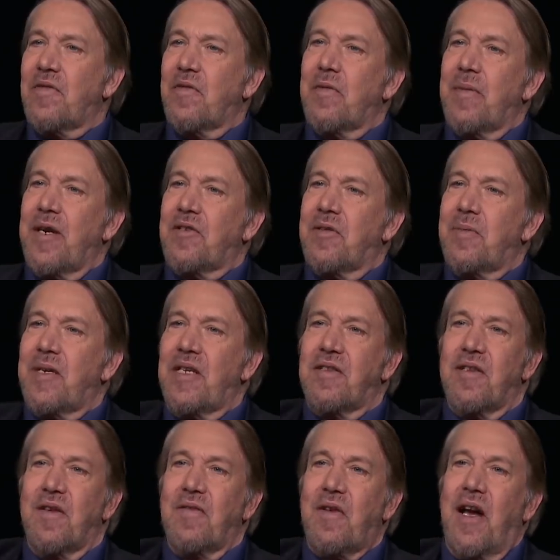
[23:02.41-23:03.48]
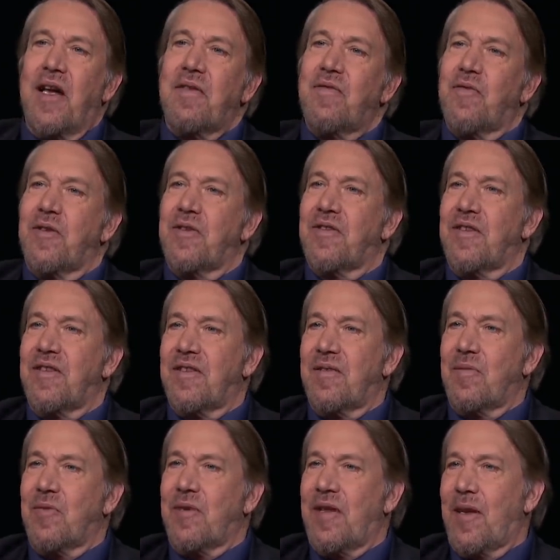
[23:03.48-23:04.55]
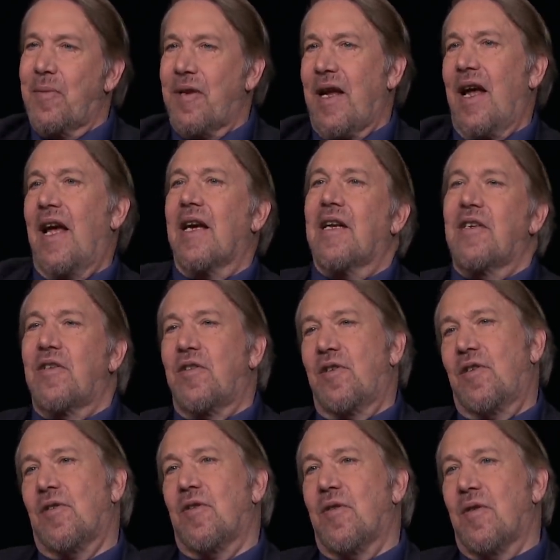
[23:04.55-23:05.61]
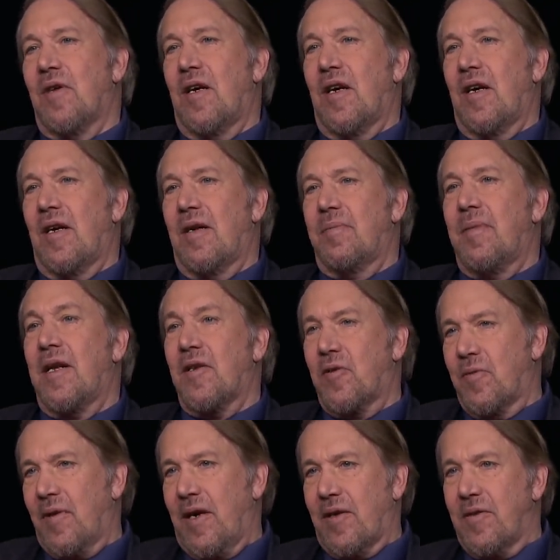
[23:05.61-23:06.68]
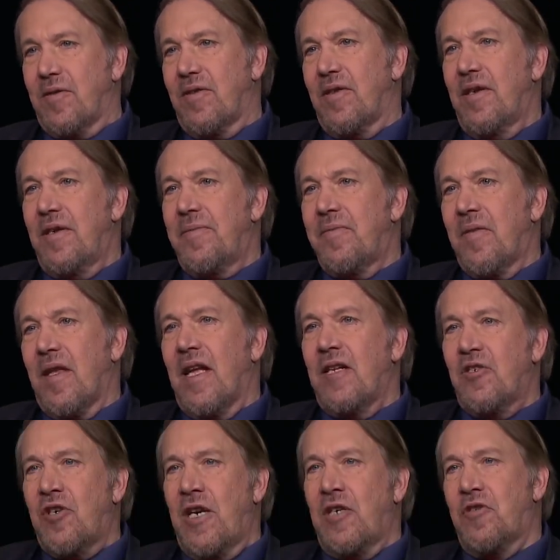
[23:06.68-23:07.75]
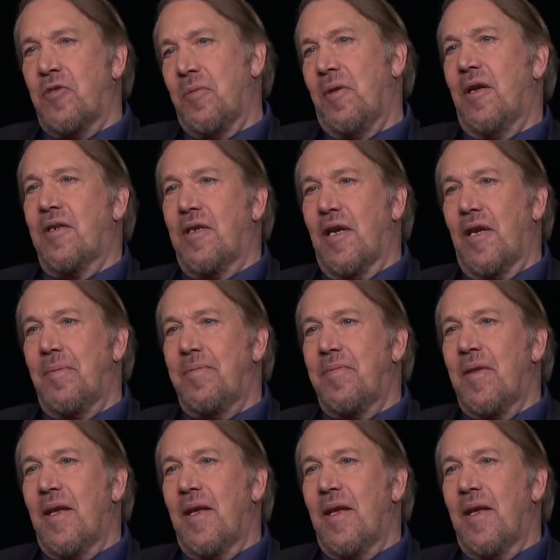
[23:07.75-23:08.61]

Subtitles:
of information means that if I, for instance, was able to hack into your medical records and change your blood type,